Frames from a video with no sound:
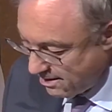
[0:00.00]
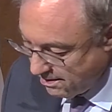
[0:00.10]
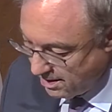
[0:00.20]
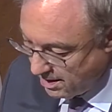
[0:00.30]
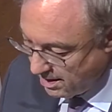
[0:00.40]

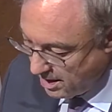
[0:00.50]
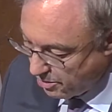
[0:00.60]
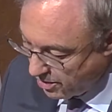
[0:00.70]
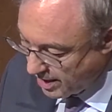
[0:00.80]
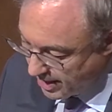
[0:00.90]
part and
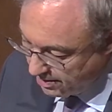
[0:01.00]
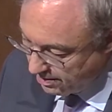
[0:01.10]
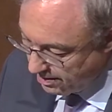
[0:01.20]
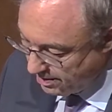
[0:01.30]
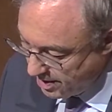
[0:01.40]
parcel,
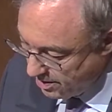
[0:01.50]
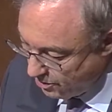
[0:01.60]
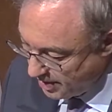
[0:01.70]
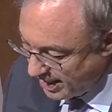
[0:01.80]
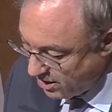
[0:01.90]
piecemeals.
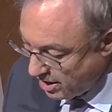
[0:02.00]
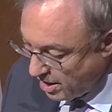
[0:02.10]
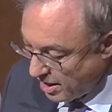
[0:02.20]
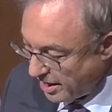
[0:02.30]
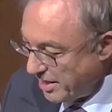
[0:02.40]
We've
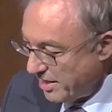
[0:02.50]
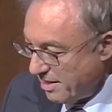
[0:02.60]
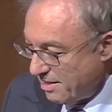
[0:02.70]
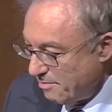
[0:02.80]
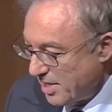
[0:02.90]
explained
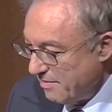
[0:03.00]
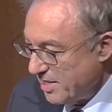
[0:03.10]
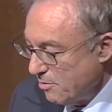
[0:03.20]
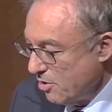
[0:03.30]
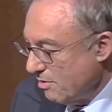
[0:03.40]
how
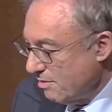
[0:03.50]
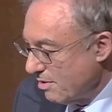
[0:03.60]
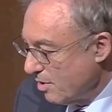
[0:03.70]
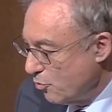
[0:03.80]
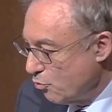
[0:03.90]
we've
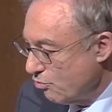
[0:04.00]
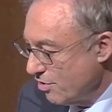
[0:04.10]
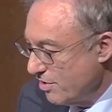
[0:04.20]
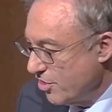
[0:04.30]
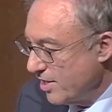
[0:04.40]
made
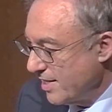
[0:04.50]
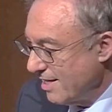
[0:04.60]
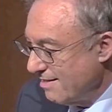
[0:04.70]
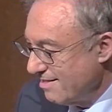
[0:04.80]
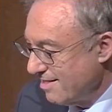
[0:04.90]

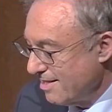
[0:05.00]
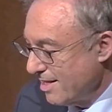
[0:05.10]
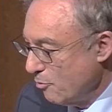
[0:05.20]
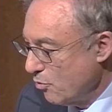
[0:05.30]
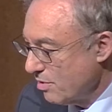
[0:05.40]

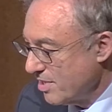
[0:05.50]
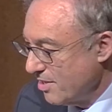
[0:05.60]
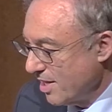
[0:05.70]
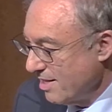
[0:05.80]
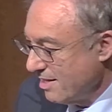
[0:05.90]
digital
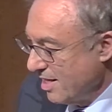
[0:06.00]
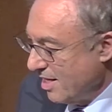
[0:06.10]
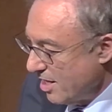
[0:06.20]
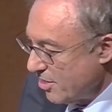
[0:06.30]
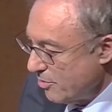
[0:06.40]

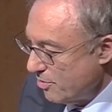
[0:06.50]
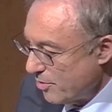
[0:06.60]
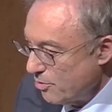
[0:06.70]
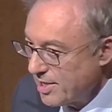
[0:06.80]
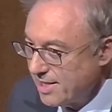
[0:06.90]
progresses.
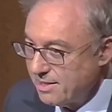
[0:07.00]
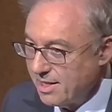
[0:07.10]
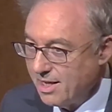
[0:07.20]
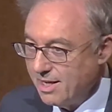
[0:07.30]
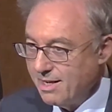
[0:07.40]

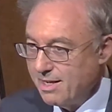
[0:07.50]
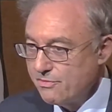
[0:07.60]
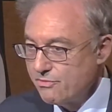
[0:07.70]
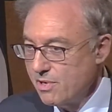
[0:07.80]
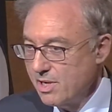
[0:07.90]

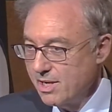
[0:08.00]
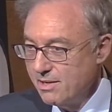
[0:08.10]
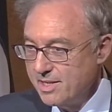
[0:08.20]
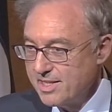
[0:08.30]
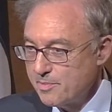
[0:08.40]
There are two
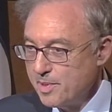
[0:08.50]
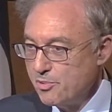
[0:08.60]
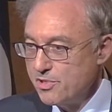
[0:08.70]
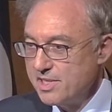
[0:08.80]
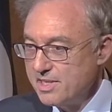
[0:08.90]
heads
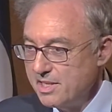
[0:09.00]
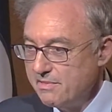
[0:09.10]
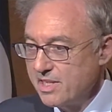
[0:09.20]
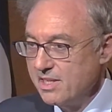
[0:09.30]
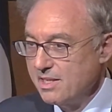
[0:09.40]
on this. There are
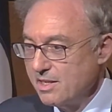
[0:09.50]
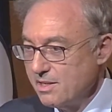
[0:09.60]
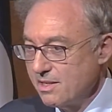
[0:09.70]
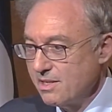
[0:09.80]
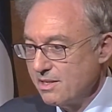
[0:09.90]
some
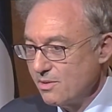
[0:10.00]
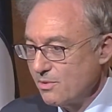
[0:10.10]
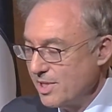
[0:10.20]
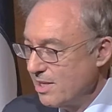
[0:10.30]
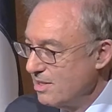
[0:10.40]
positives
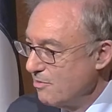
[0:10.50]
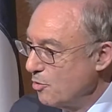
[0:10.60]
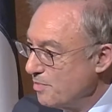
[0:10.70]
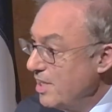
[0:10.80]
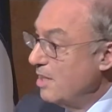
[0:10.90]

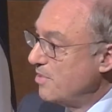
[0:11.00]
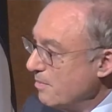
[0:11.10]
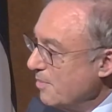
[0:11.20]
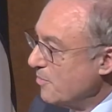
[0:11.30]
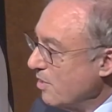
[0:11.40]

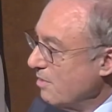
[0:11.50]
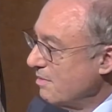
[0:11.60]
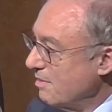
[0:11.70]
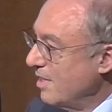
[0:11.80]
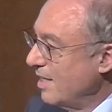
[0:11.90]
that we've
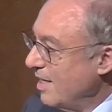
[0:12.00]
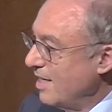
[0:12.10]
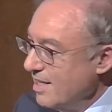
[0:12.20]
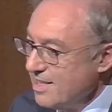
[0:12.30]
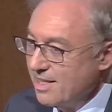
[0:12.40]
developed,
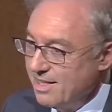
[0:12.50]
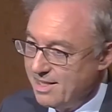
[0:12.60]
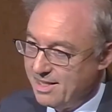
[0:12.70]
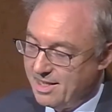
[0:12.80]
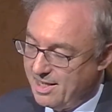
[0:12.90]
and at the
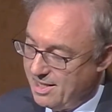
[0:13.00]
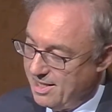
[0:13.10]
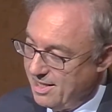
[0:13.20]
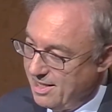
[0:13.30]
same time,